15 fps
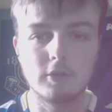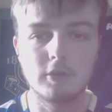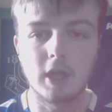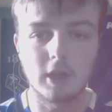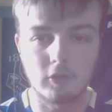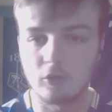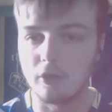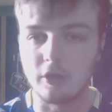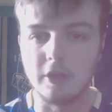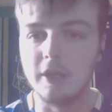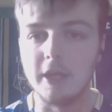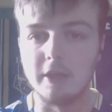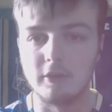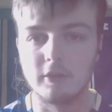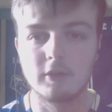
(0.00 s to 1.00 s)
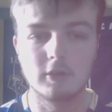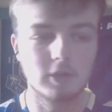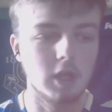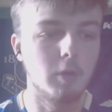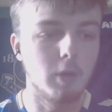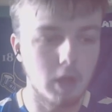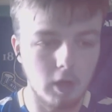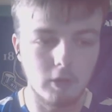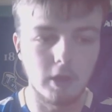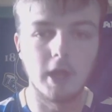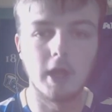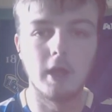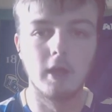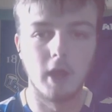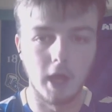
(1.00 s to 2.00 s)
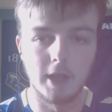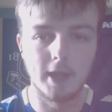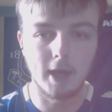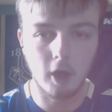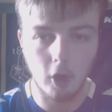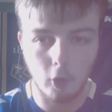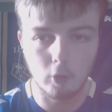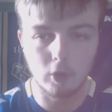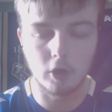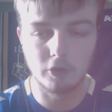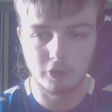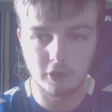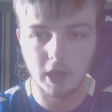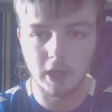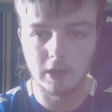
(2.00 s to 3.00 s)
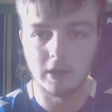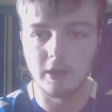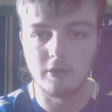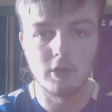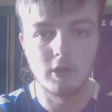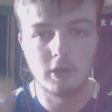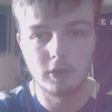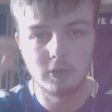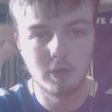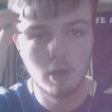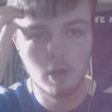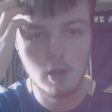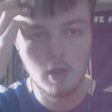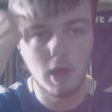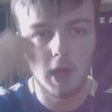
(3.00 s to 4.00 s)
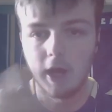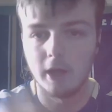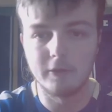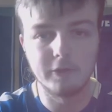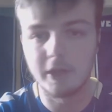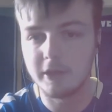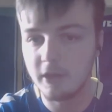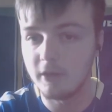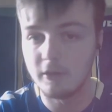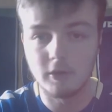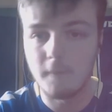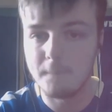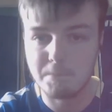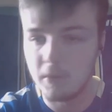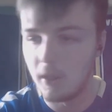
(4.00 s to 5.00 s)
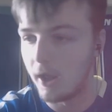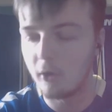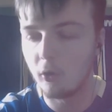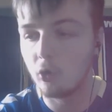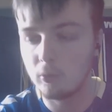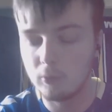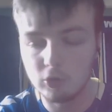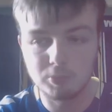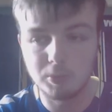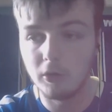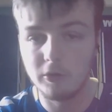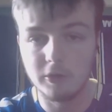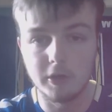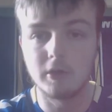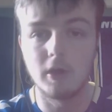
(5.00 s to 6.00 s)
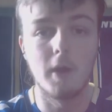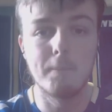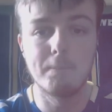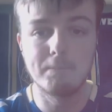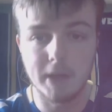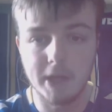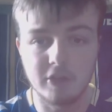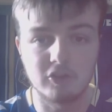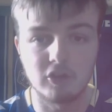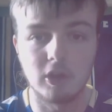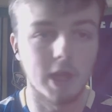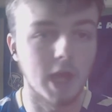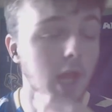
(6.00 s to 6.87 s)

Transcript: That's all you need. Go out there and hold on to that lead. And they did. They all responded amazingly.